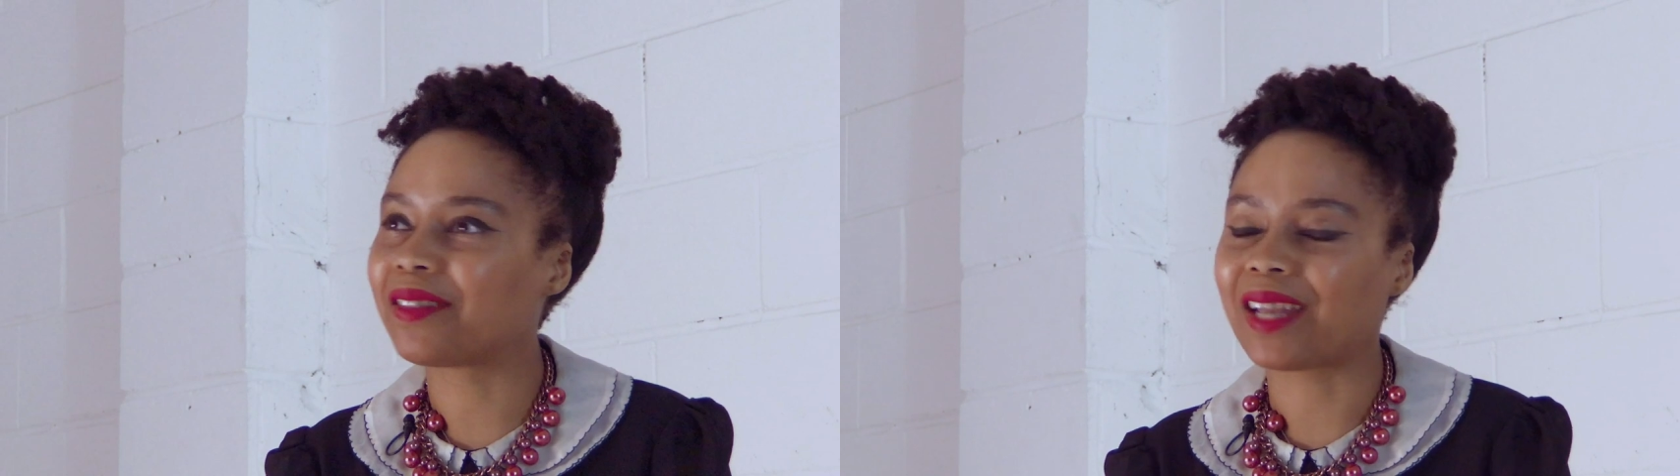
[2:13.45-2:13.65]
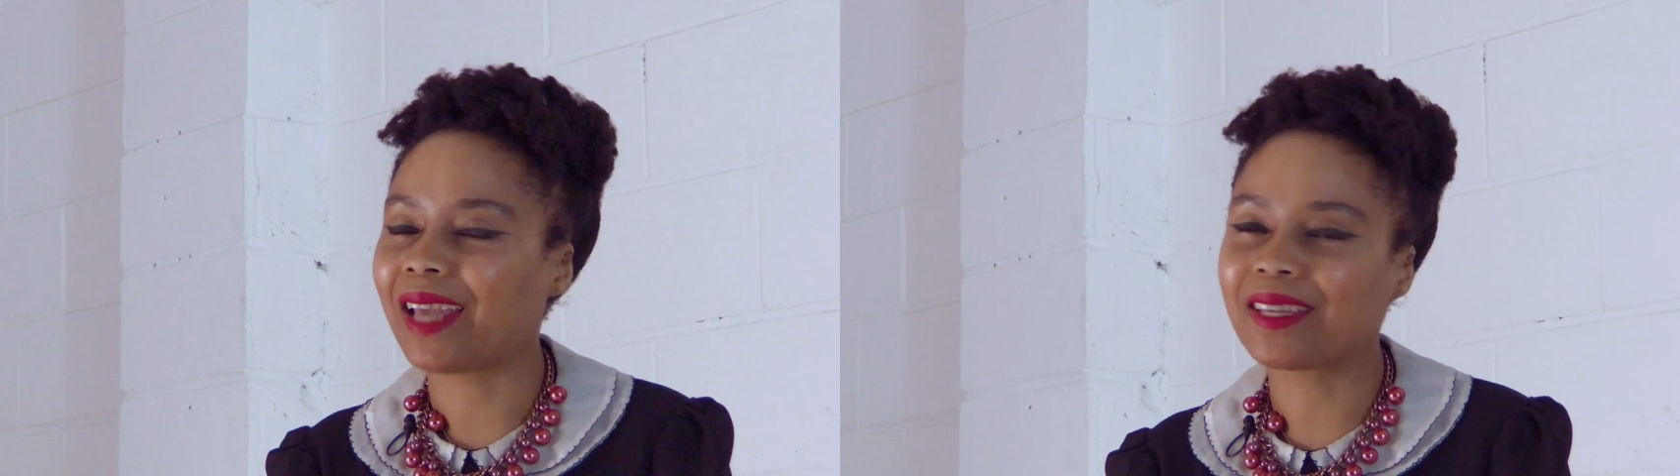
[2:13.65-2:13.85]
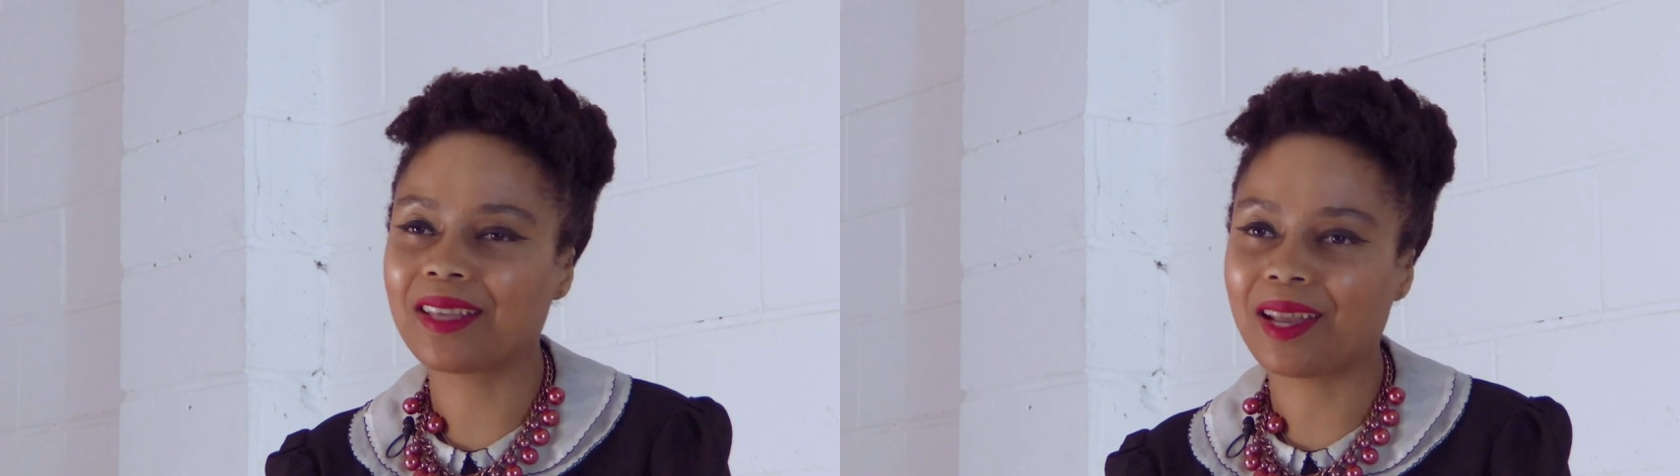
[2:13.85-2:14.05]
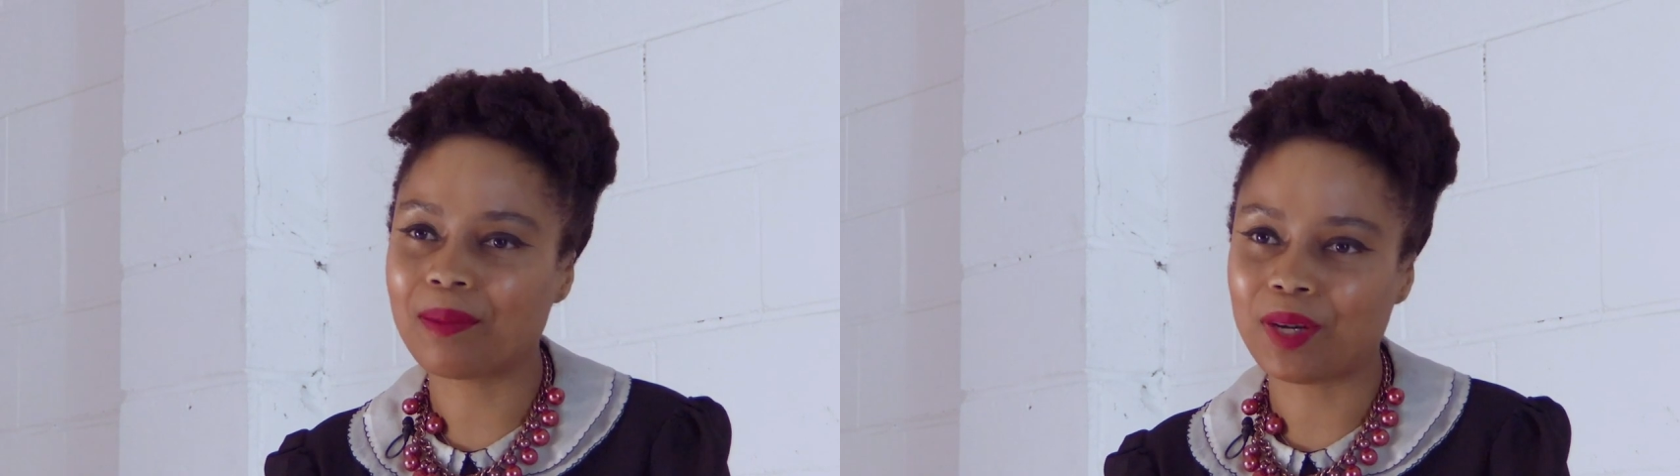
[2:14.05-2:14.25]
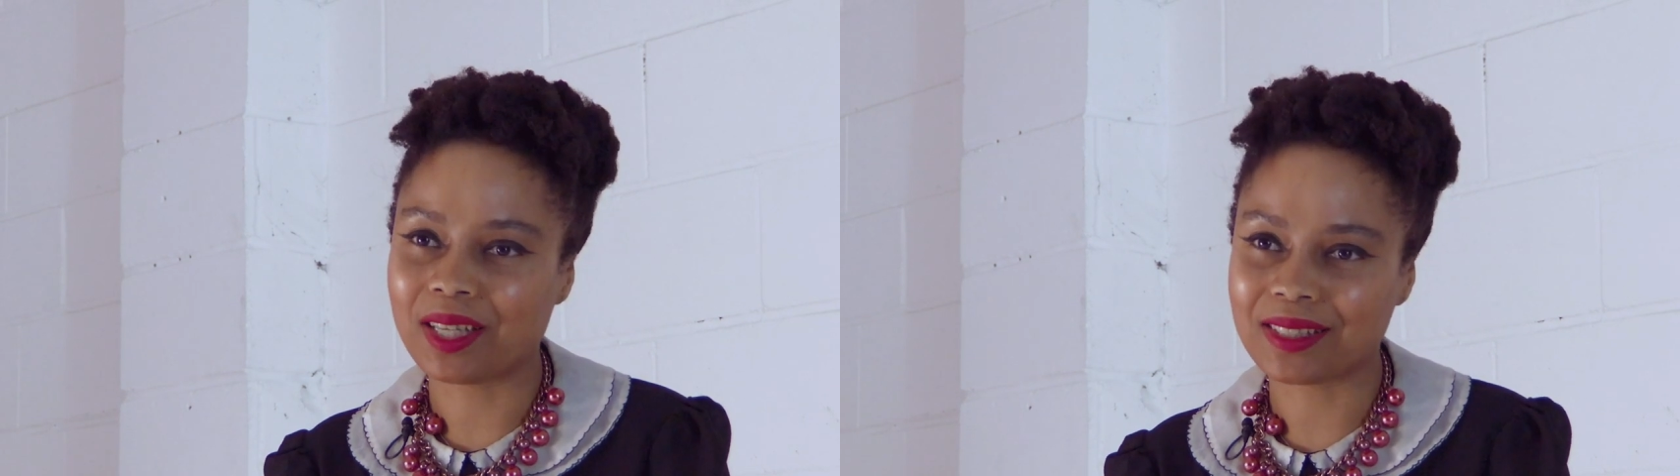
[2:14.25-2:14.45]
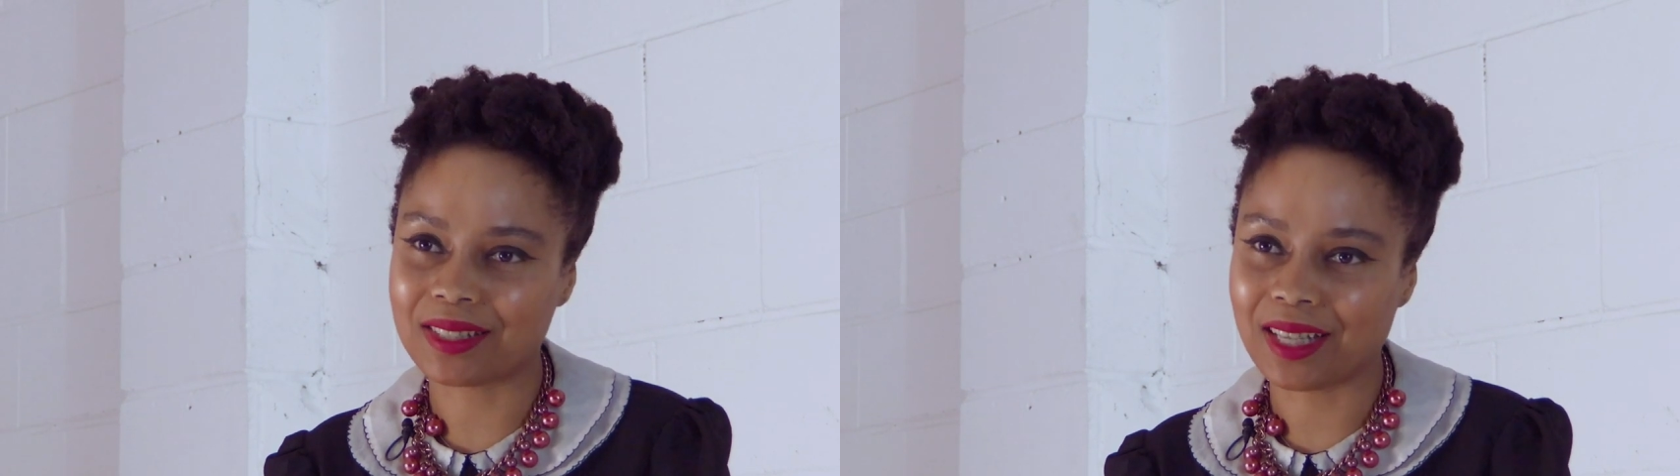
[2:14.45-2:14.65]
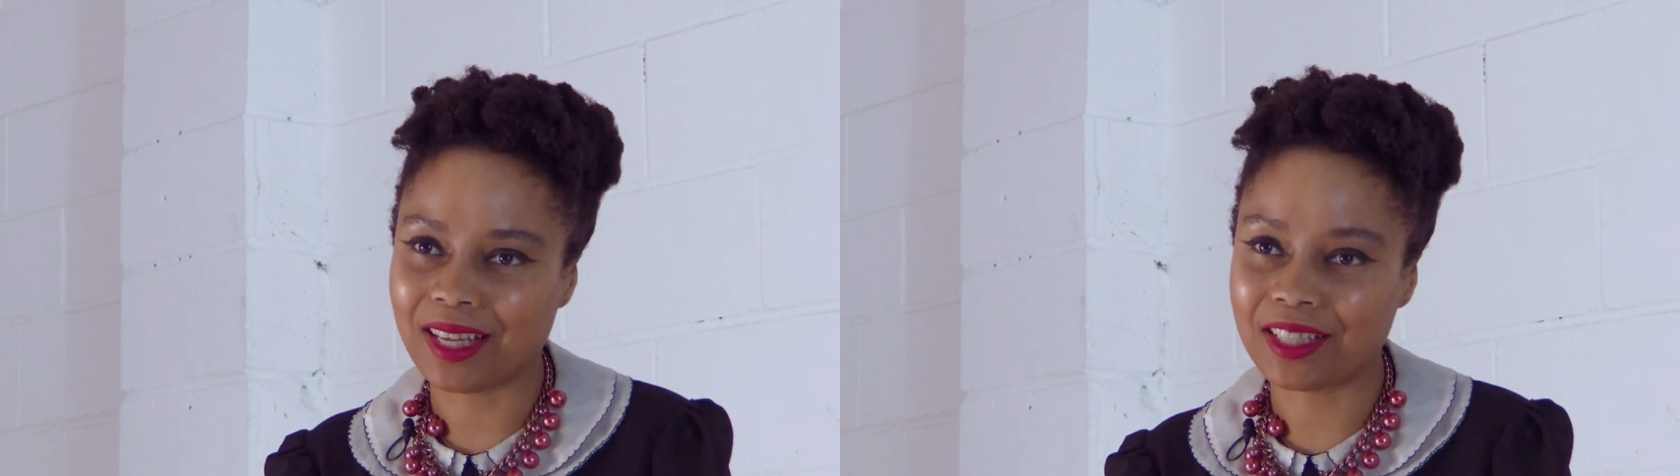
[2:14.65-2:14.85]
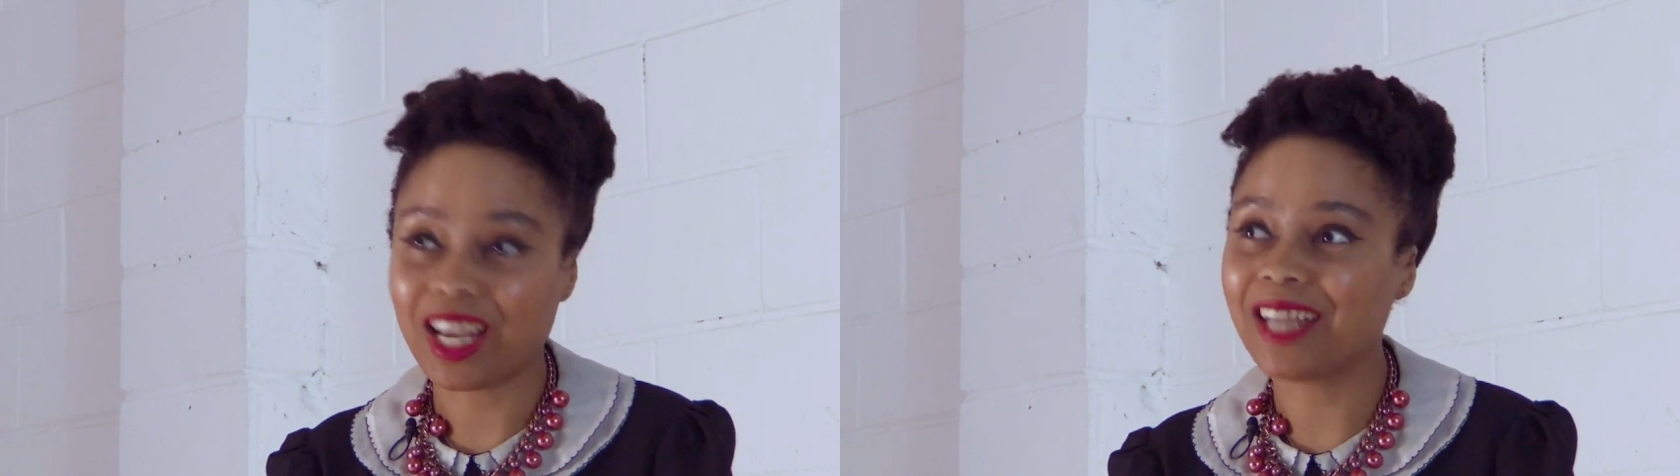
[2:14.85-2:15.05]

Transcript: that I could get up on a stage,